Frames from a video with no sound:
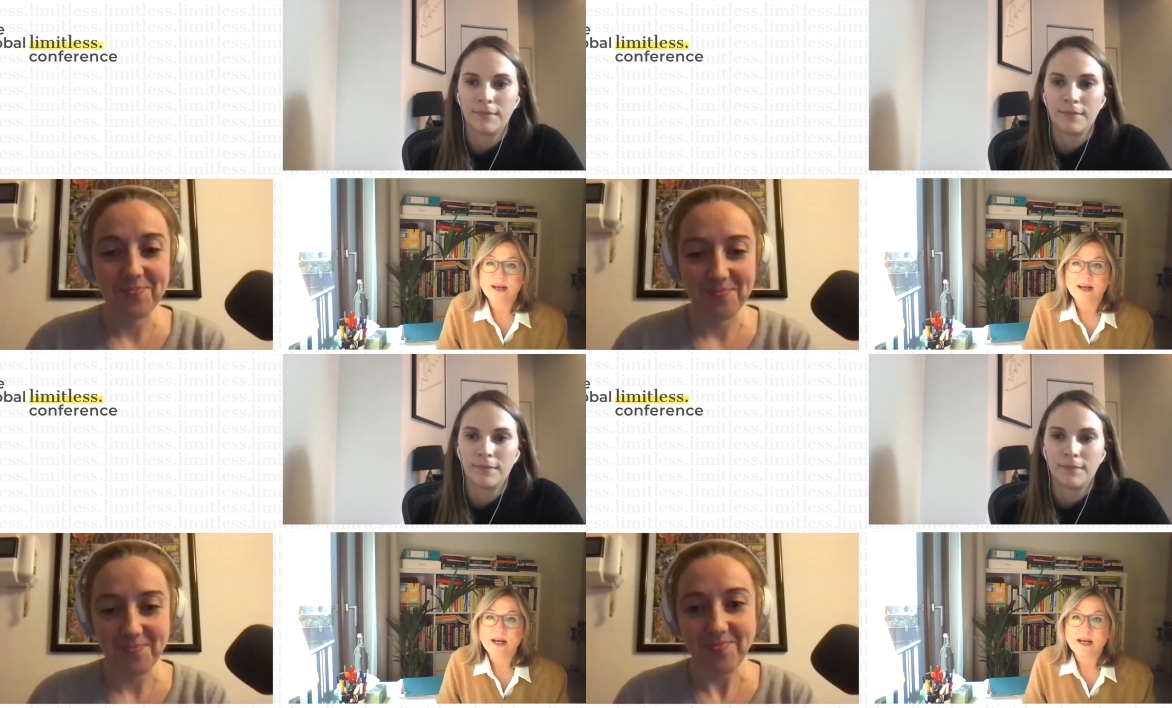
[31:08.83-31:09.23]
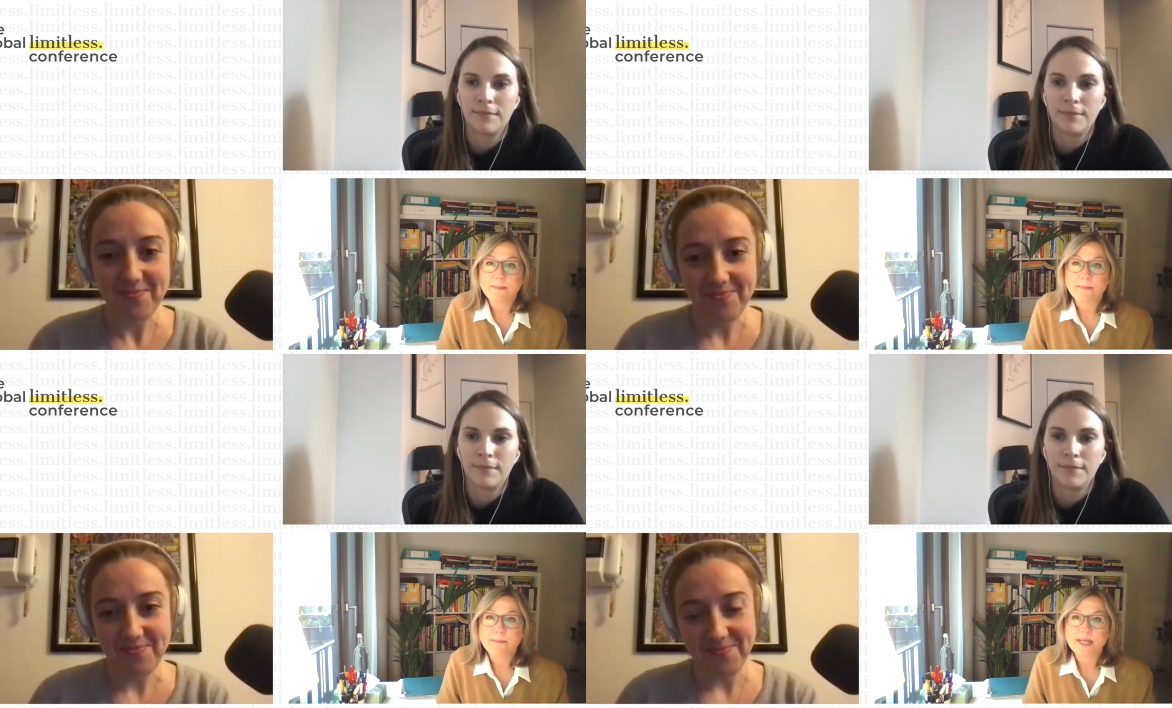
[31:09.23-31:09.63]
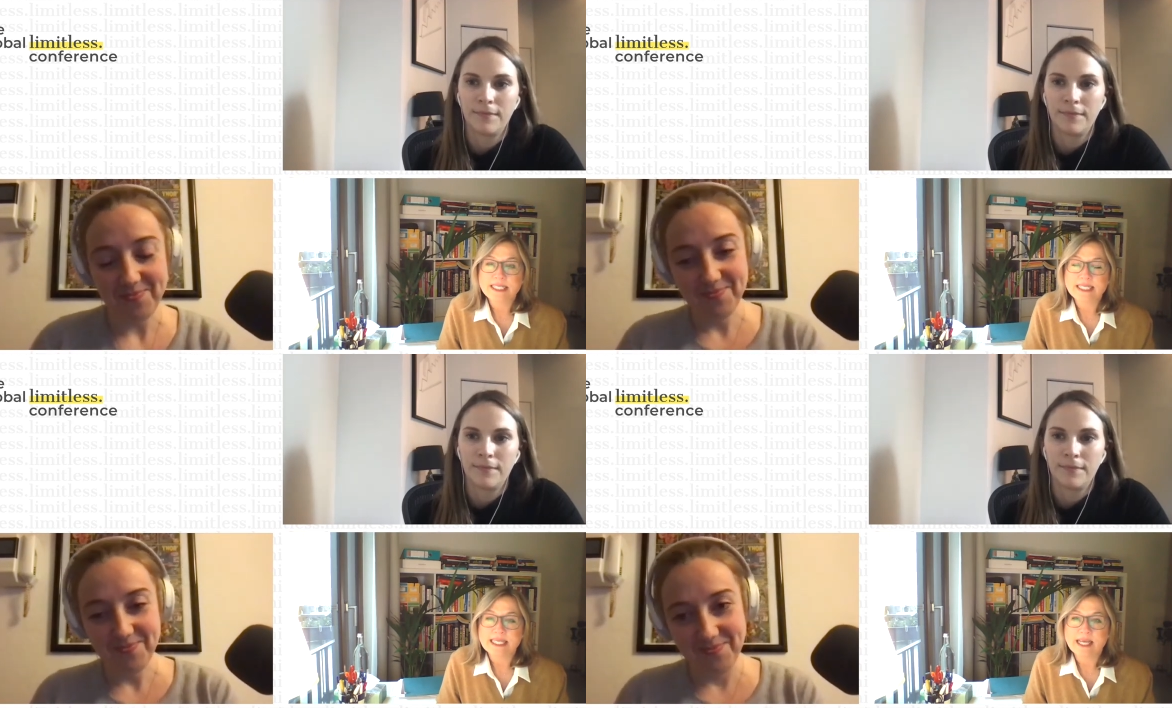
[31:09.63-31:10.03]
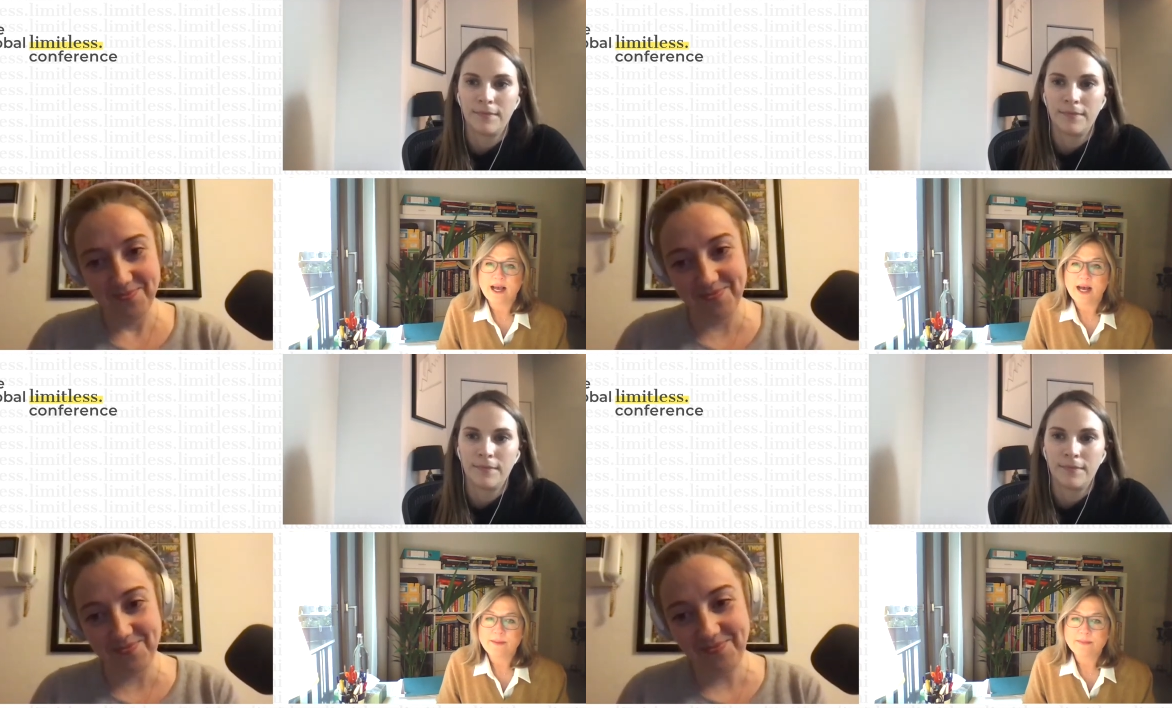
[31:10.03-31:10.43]
Speaker 1: Amazing.
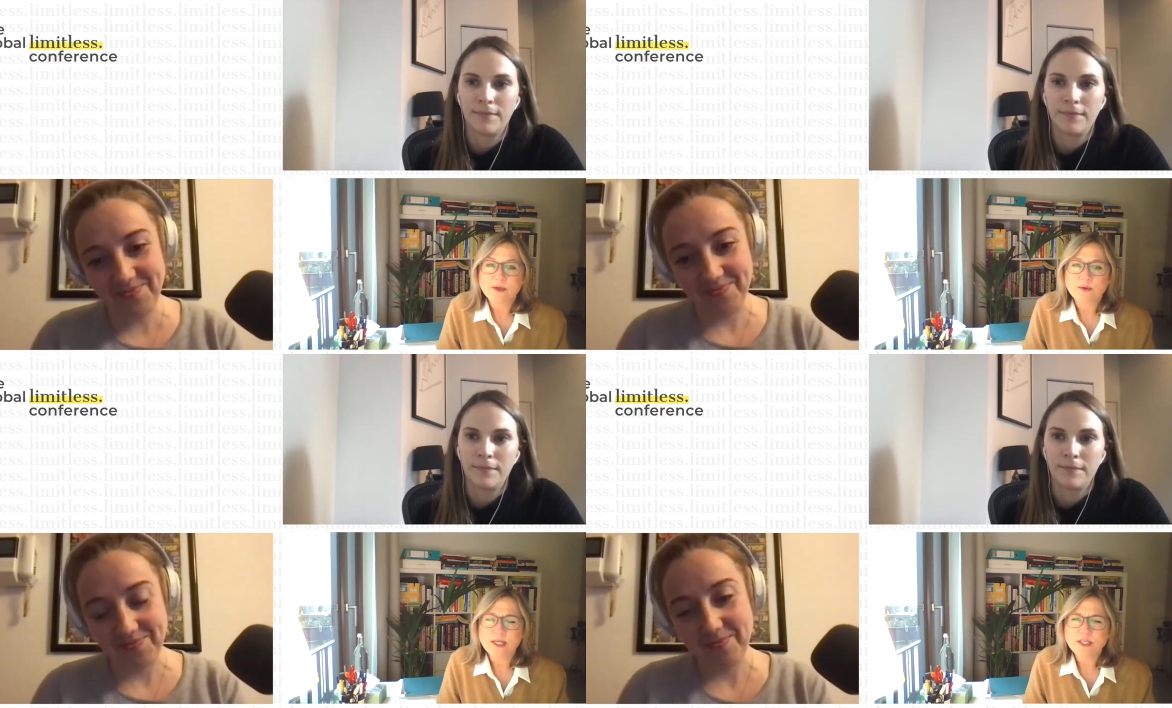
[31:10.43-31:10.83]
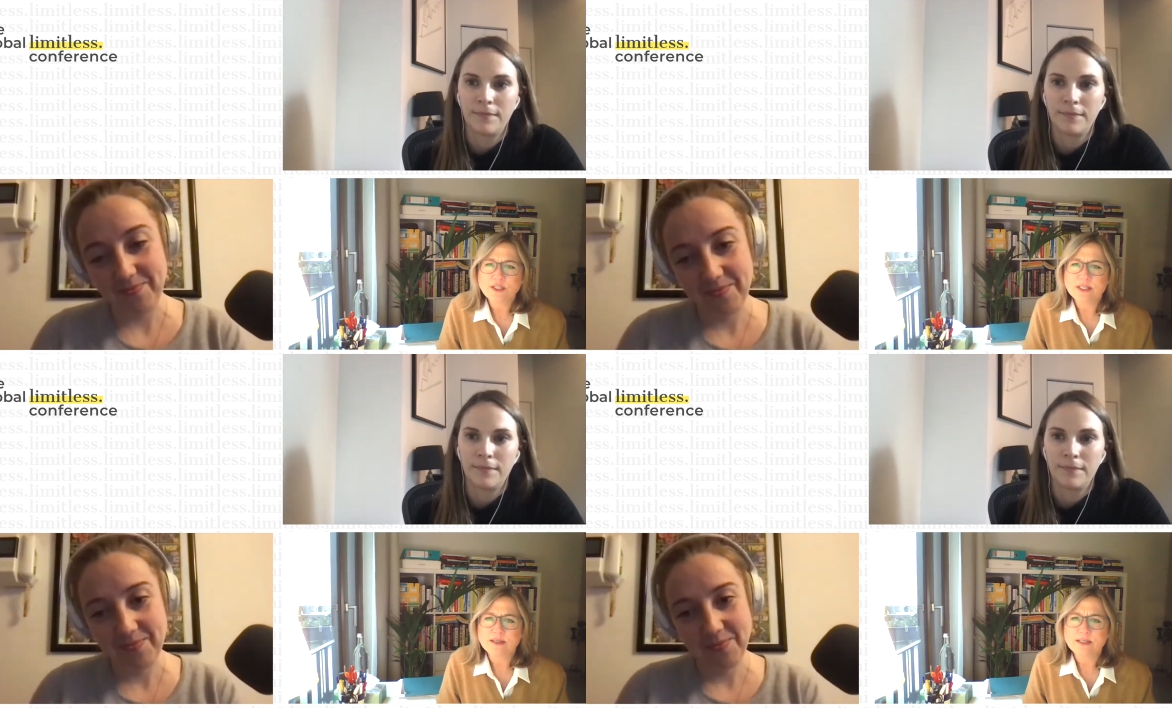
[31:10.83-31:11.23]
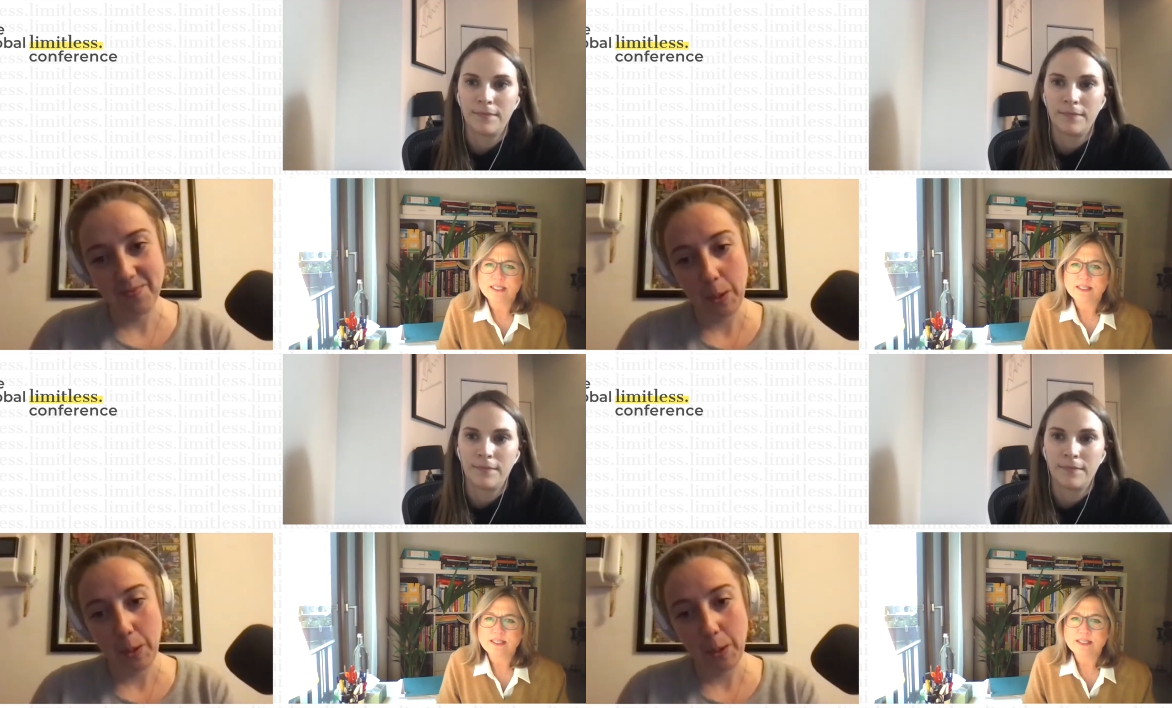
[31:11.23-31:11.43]
Um, question: